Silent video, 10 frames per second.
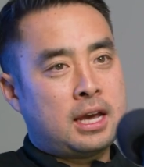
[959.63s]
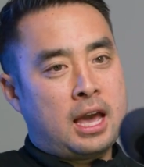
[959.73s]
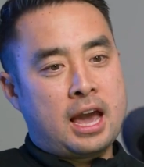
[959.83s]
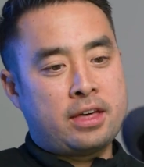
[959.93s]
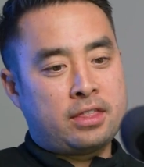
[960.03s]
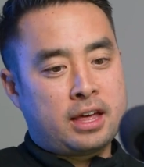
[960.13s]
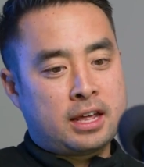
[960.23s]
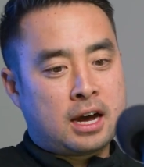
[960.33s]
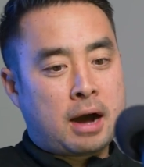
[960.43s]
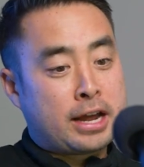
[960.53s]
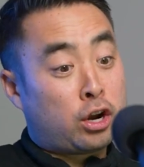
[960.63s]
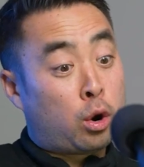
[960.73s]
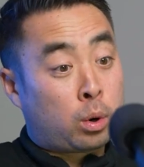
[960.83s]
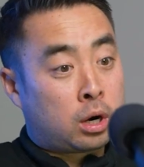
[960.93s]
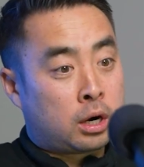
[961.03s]
Yeah. And then I know
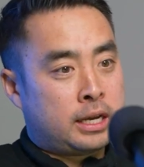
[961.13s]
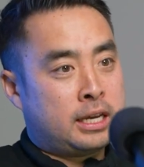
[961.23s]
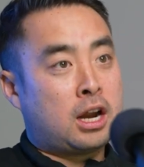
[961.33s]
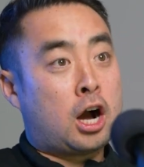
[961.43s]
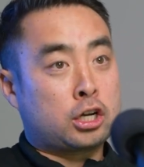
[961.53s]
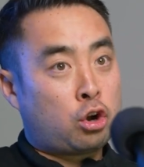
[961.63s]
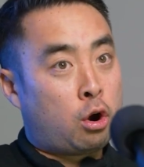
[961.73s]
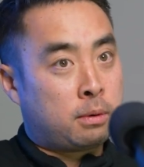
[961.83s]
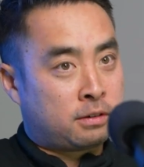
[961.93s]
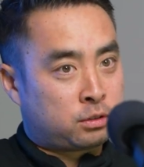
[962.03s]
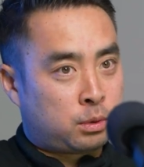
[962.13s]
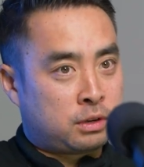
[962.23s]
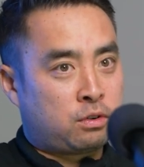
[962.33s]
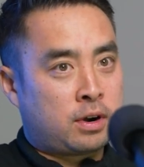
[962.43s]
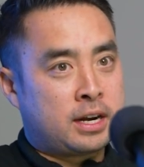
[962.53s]
we're in October of
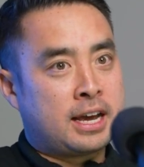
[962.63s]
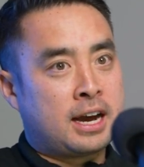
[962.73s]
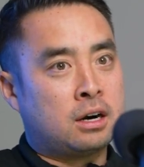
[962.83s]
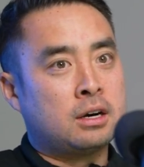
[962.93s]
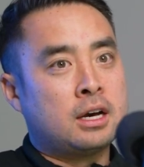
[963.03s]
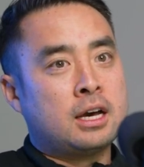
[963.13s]
24 right now.